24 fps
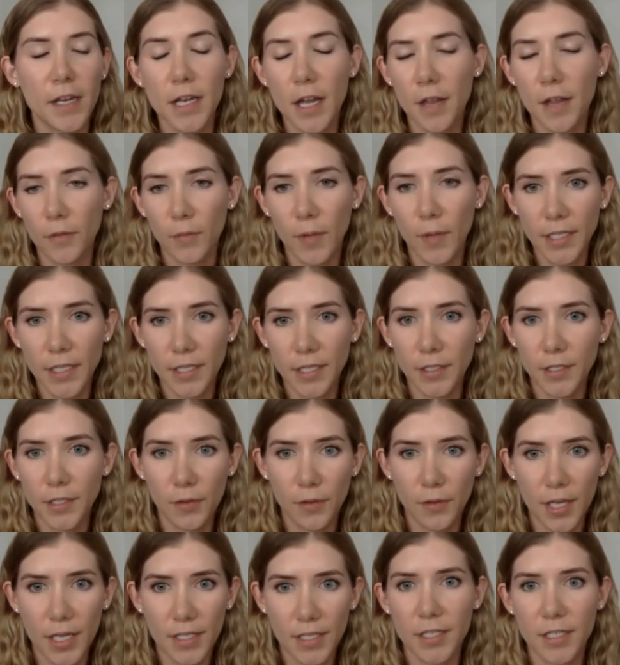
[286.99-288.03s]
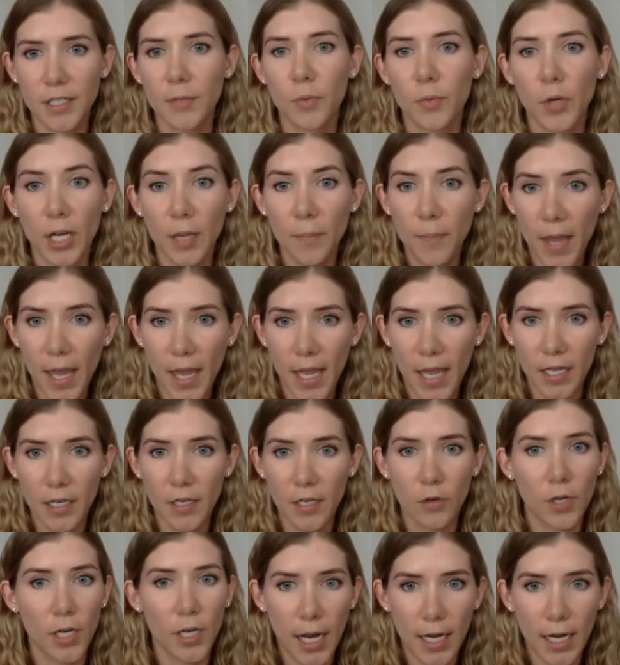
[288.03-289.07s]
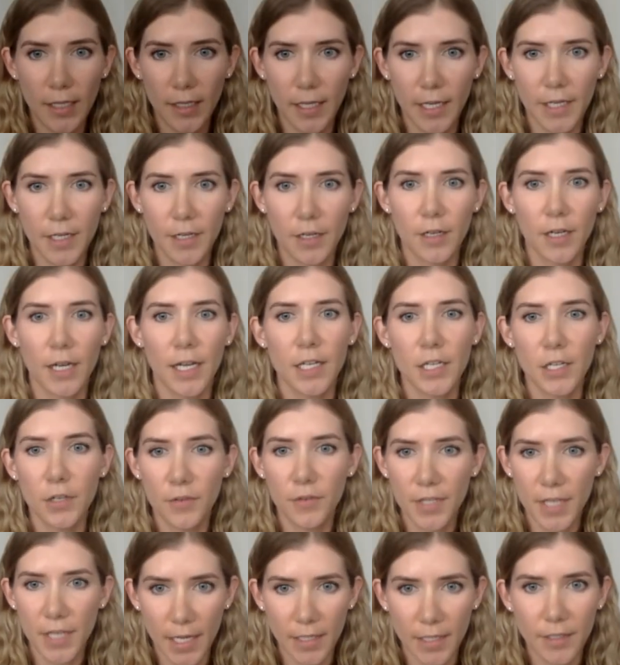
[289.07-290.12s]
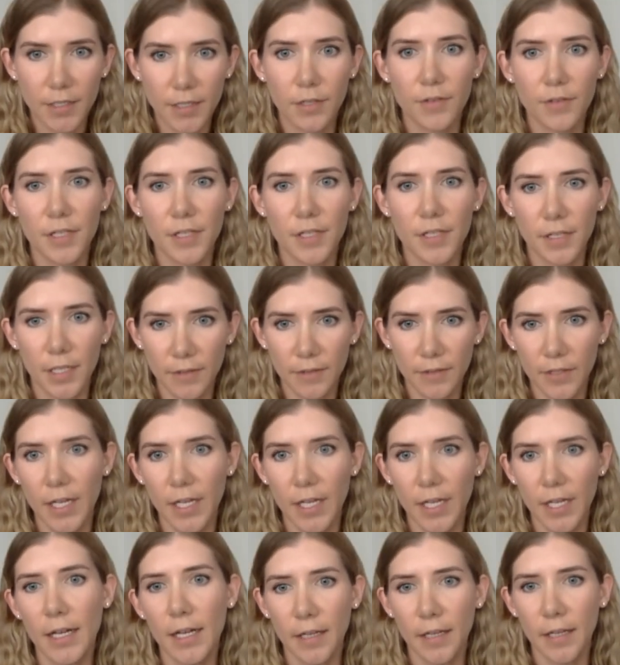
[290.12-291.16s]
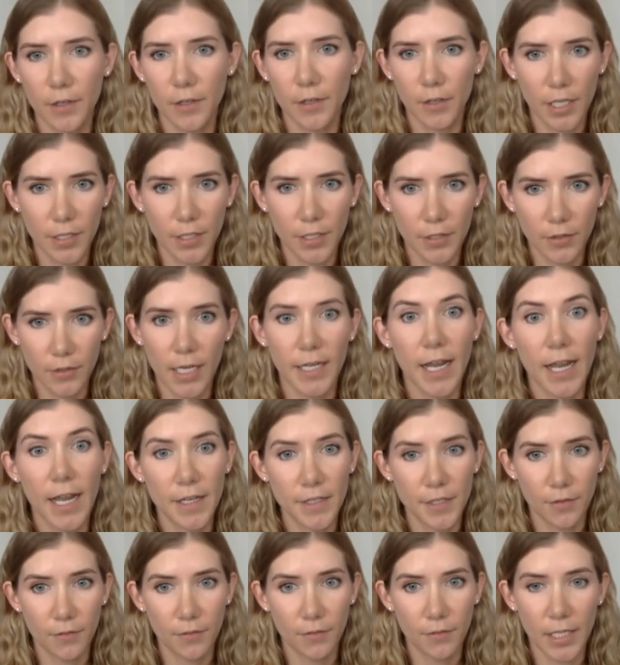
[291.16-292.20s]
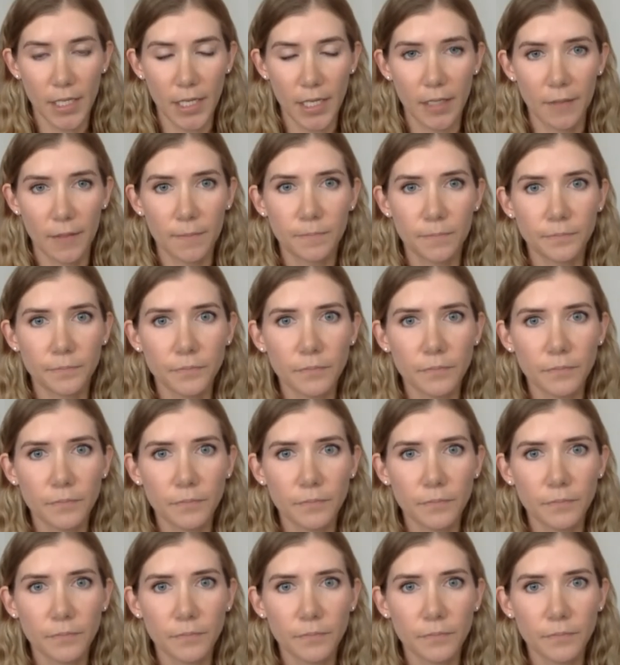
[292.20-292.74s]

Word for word: Um, and another way to do this is to bring a pen or a highlighter and use that to selectively highlight or underline as you're reading.